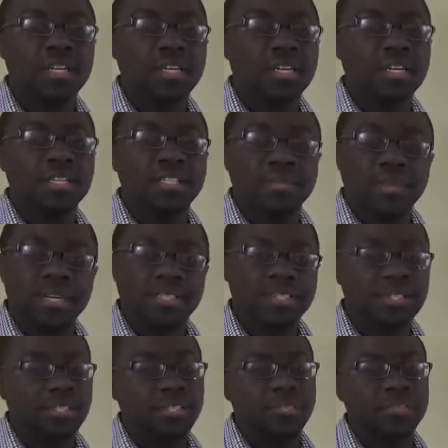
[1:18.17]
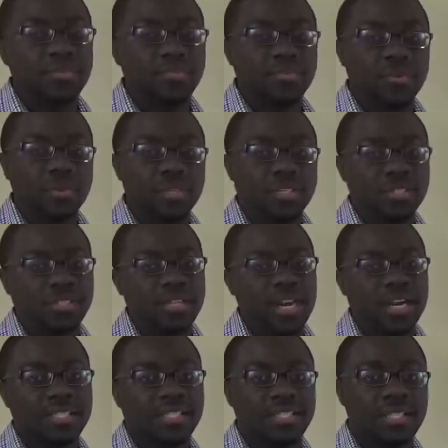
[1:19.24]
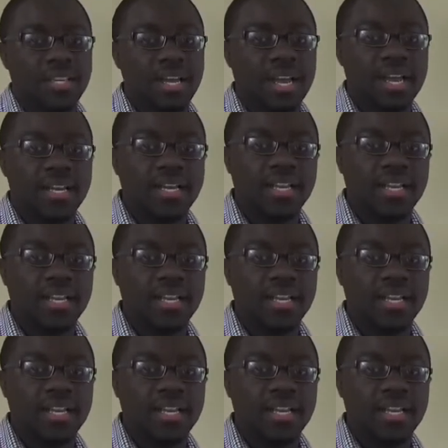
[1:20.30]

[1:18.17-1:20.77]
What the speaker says: you need to make sure that you avoid contractions in that,